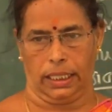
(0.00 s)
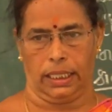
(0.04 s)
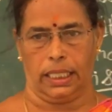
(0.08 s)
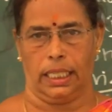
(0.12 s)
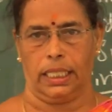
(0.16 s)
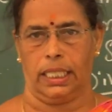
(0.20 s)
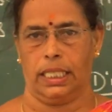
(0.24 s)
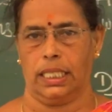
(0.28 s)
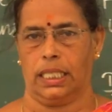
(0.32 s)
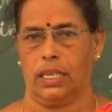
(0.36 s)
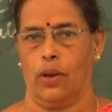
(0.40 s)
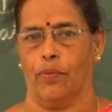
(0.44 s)

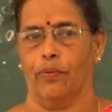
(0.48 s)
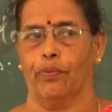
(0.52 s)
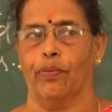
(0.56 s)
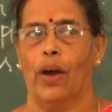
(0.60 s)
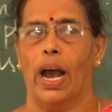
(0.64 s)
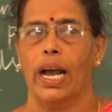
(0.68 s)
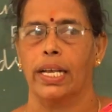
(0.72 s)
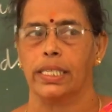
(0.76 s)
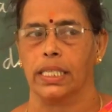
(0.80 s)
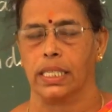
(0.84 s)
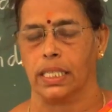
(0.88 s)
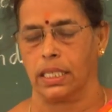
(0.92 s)
That is the
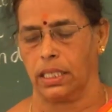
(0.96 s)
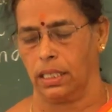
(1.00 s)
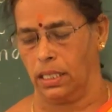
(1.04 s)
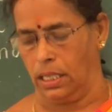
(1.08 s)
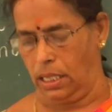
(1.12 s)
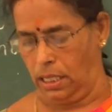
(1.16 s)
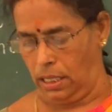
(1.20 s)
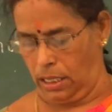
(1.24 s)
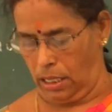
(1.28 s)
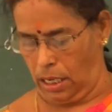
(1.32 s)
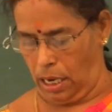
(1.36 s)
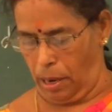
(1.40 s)
first
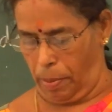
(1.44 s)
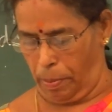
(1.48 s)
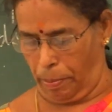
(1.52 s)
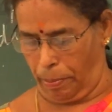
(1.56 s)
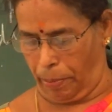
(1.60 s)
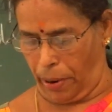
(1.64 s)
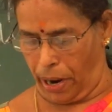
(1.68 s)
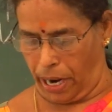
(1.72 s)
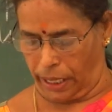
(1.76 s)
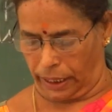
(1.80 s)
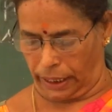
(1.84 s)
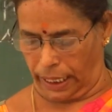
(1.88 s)

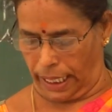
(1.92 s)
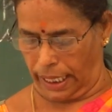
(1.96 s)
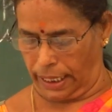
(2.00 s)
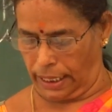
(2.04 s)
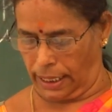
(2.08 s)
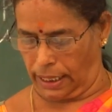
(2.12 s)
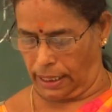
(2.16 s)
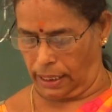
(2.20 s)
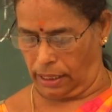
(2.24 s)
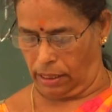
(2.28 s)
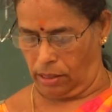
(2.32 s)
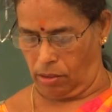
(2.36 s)

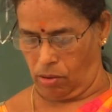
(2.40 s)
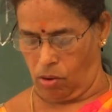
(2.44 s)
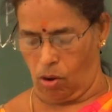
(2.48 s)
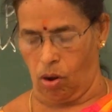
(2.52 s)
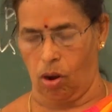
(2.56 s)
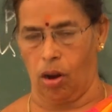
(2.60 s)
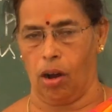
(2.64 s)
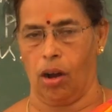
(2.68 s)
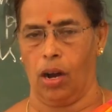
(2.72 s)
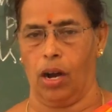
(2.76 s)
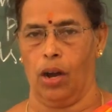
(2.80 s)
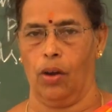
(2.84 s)
importance
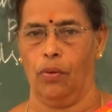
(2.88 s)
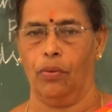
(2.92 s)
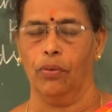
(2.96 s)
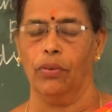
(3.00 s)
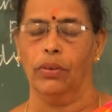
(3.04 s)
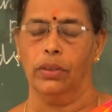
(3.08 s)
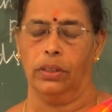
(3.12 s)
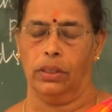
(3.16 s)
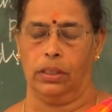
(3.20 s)
of